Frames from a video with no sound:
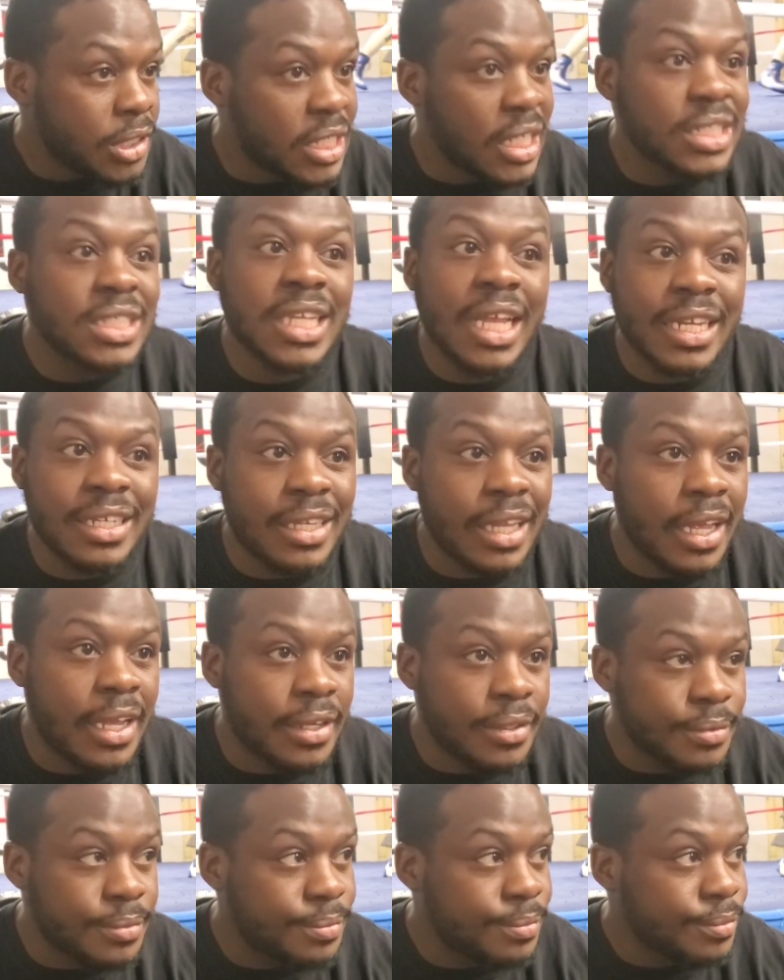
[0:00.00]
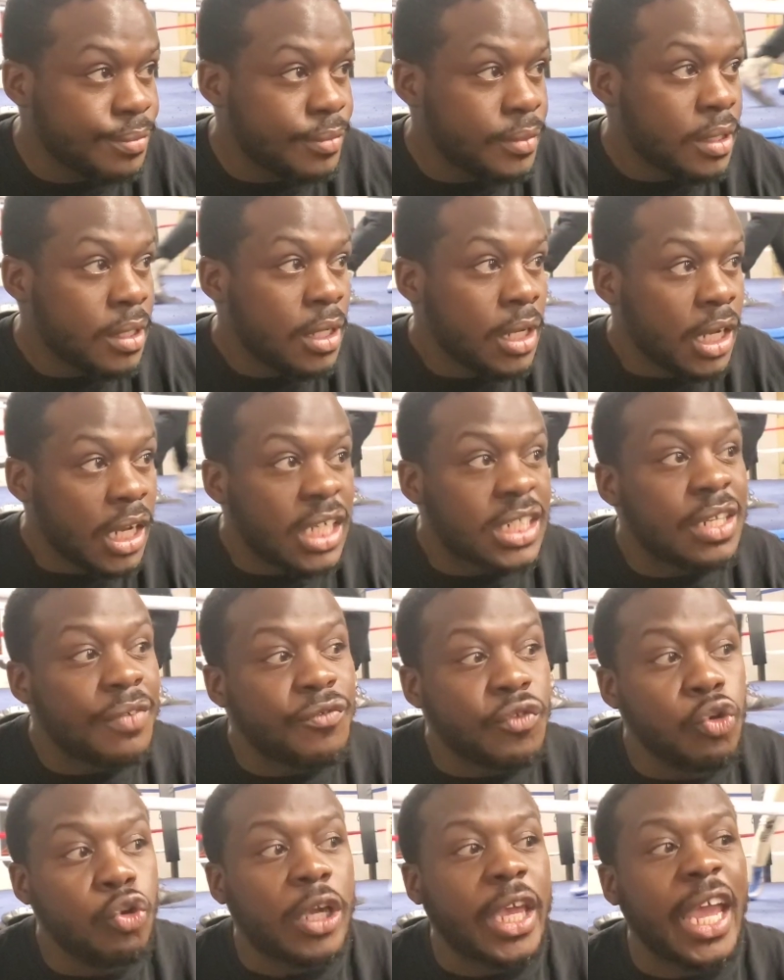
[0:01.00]
Just like that. Because
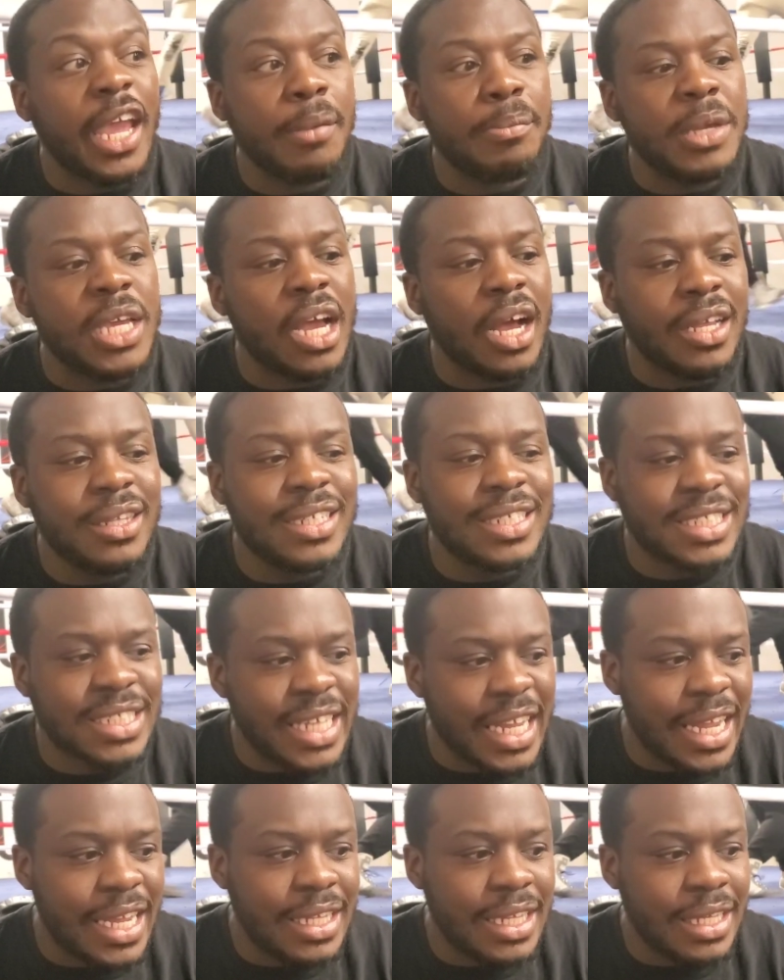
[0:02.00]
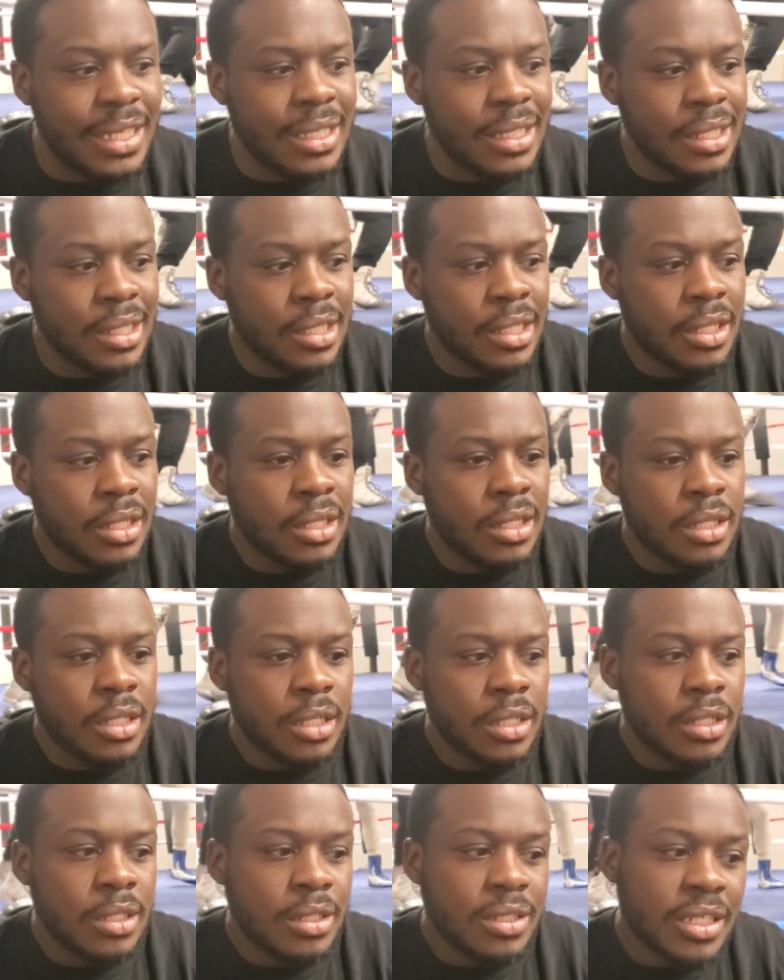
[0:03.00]
if you can't be understanding,
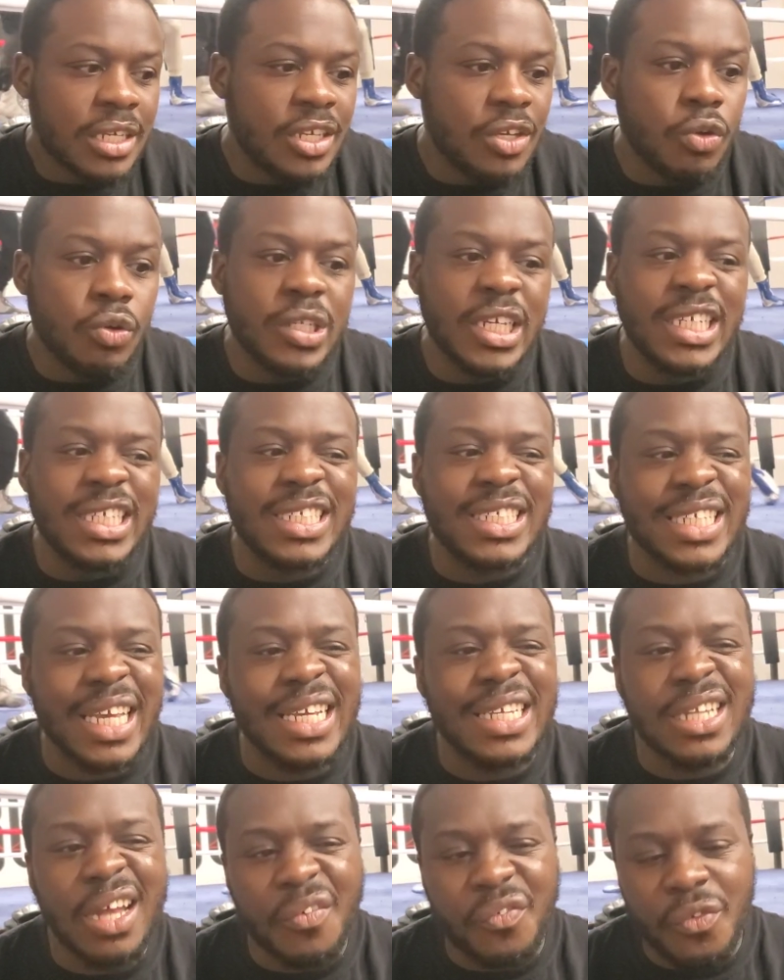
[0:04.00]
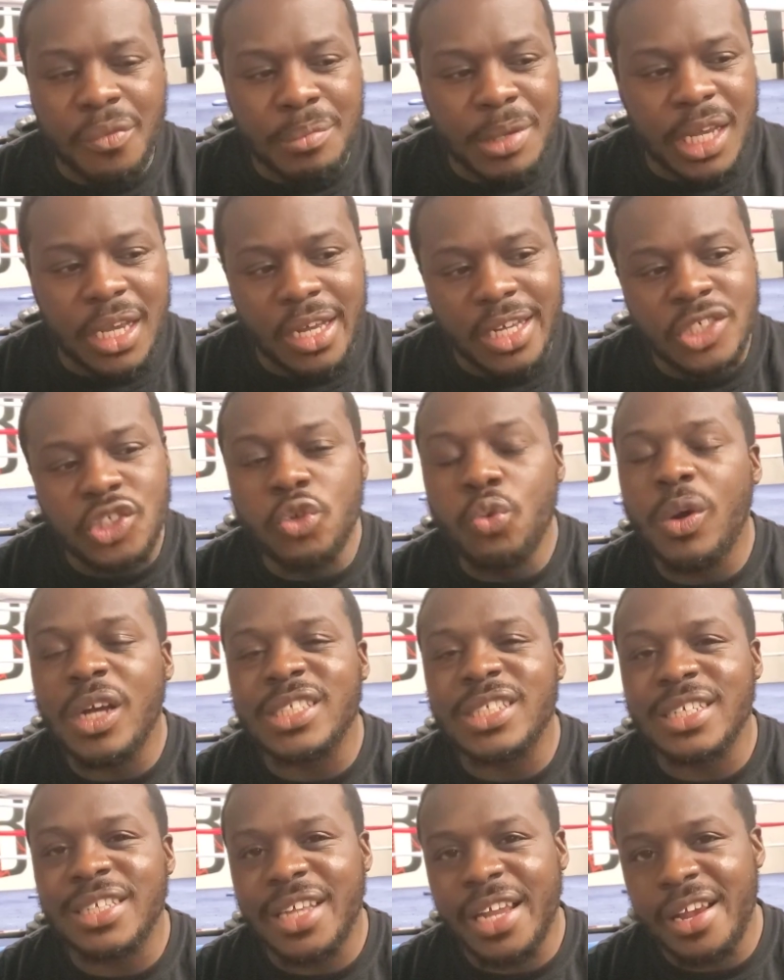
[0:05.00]
then you don't need to say nothing because you
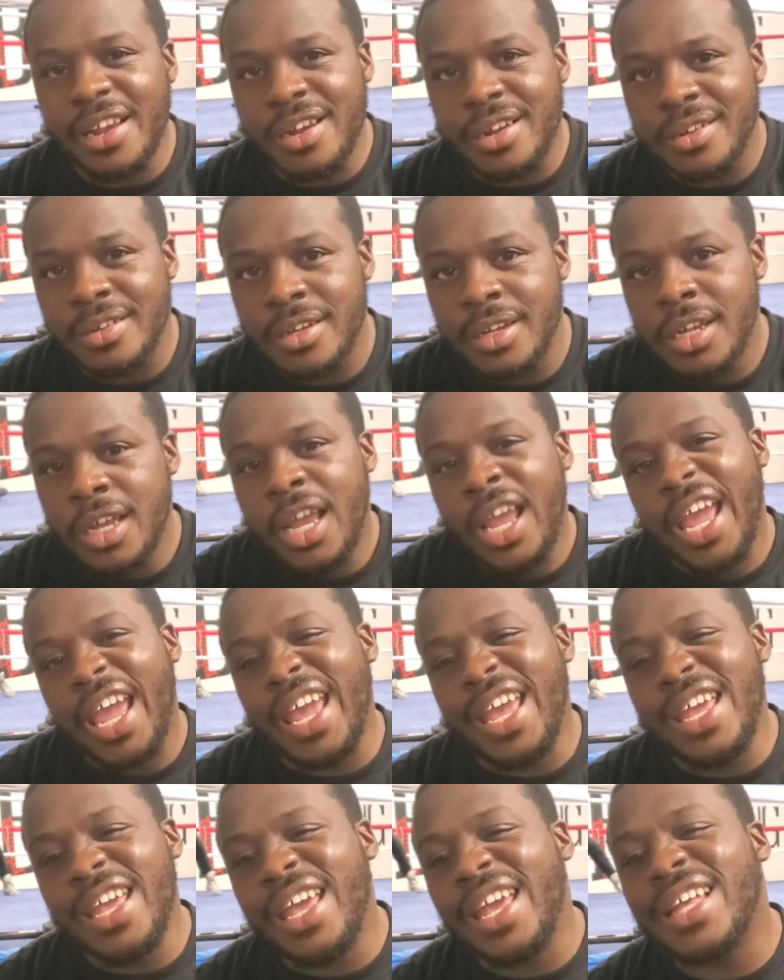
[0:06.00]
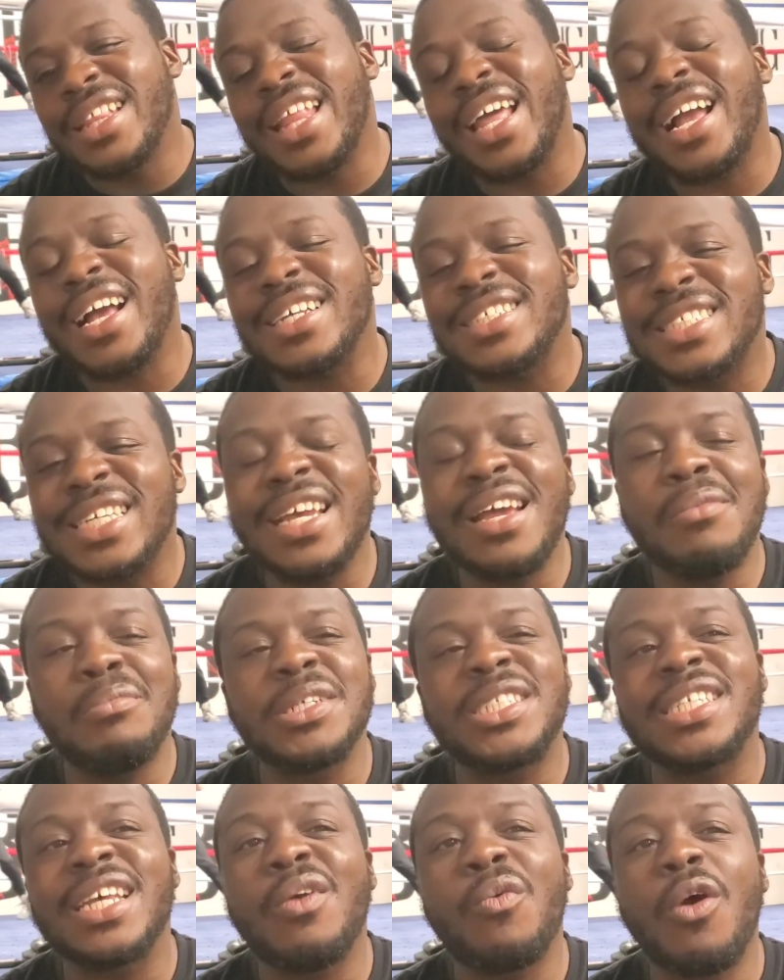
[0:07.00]
wasn't there. And like I said, I'm
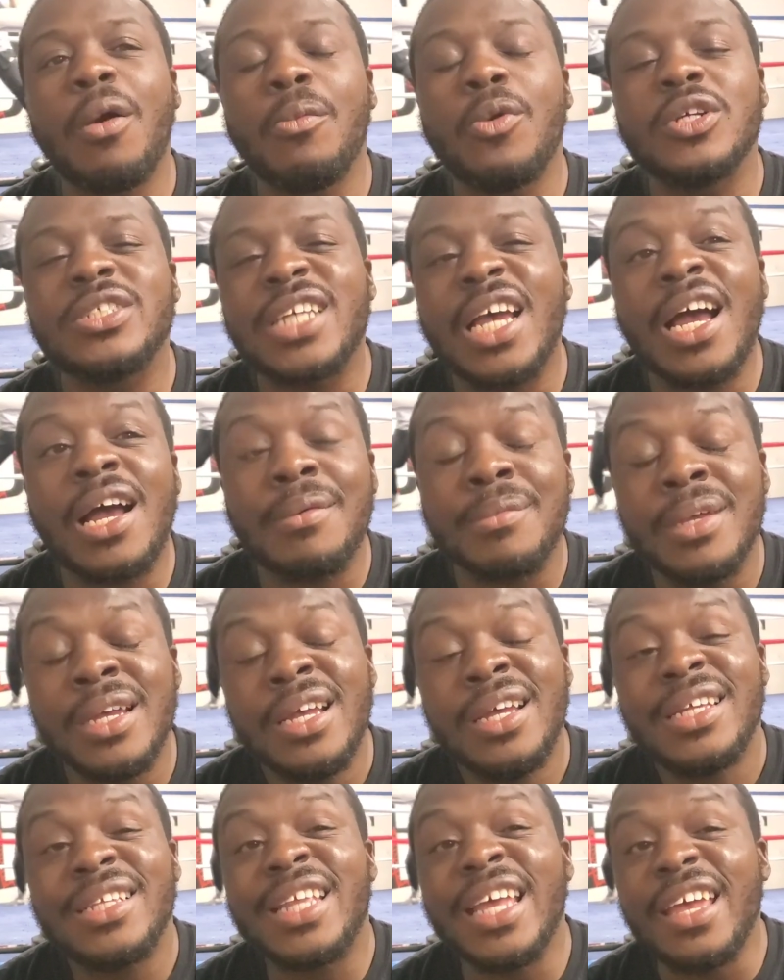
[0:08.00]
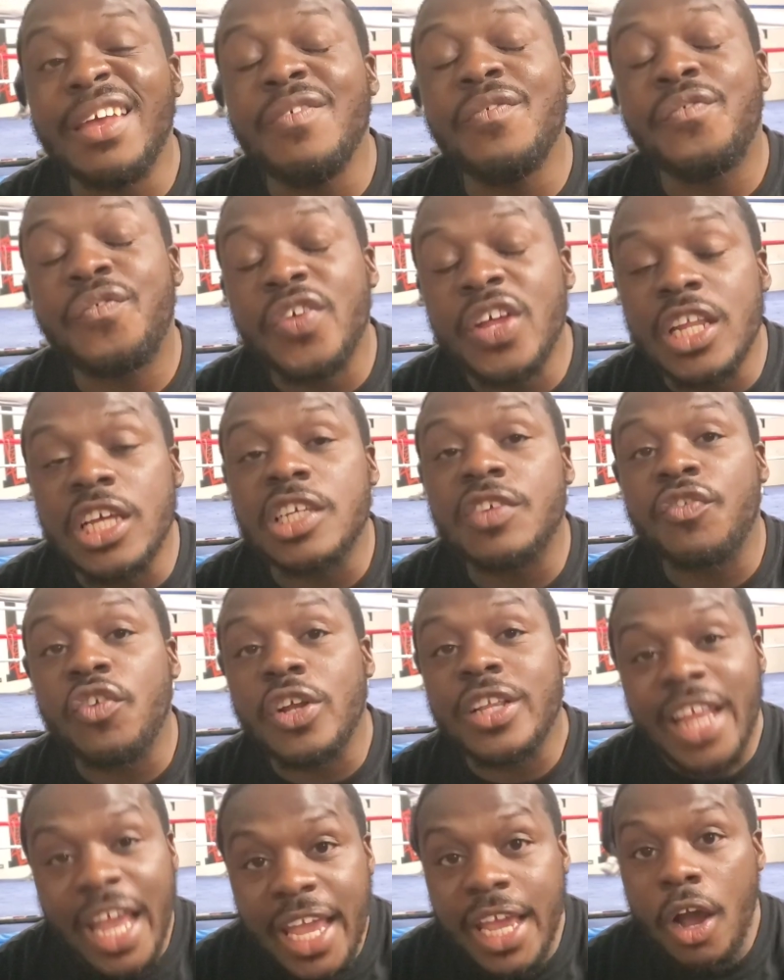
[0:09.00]
going to say it one more time. Didn't Felix
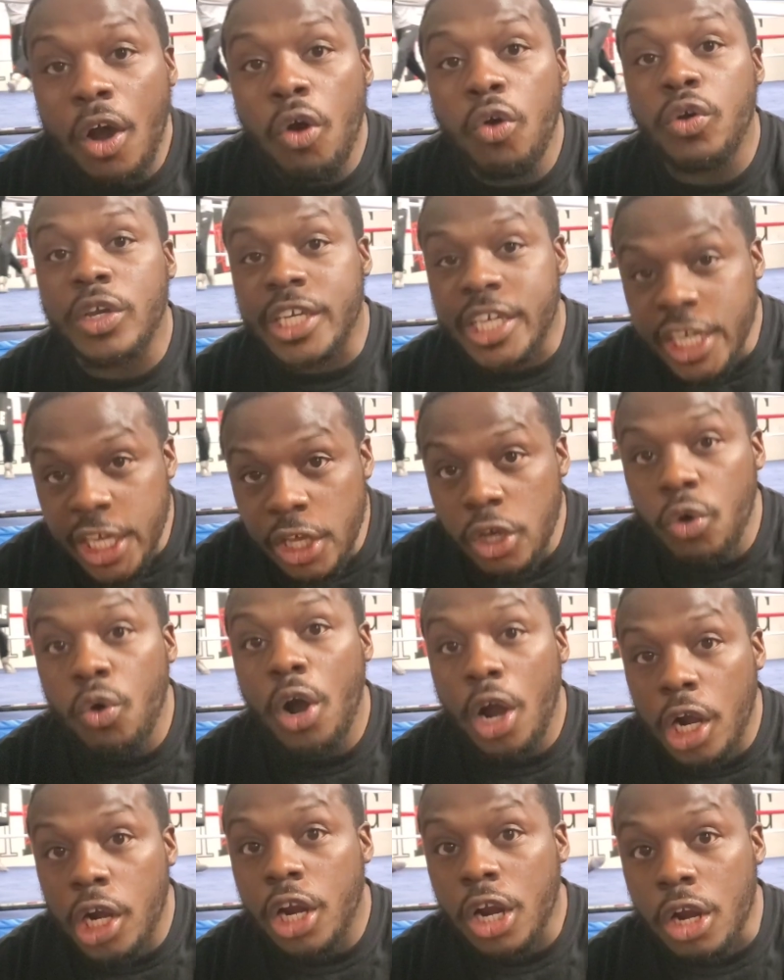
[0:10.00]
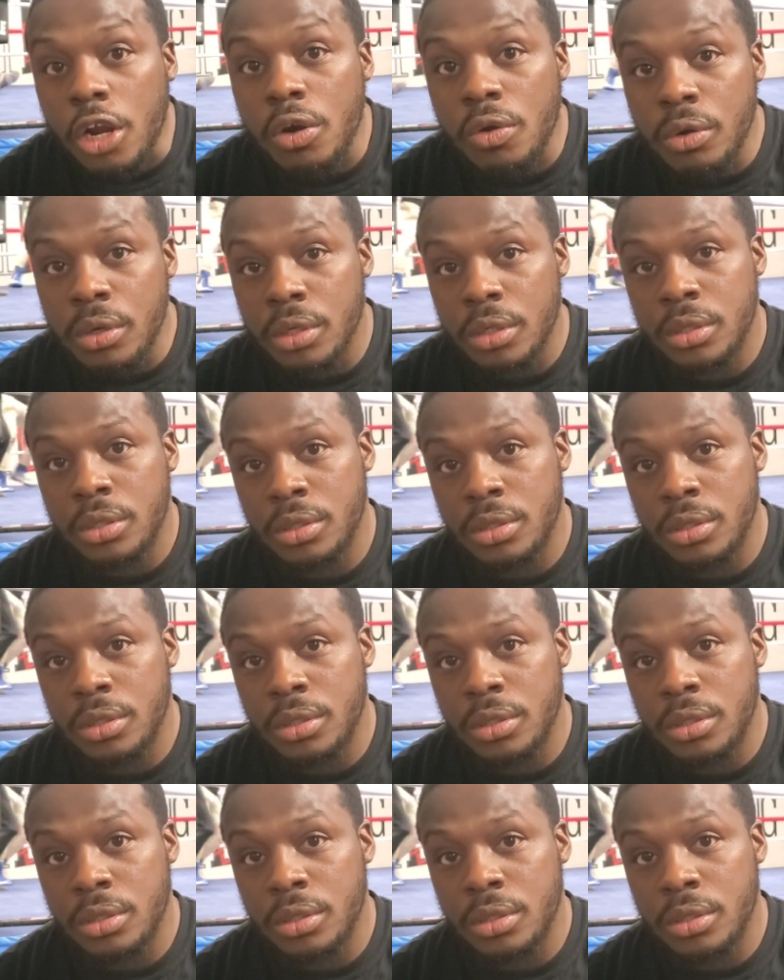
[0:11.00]
Verdejo kill a girl?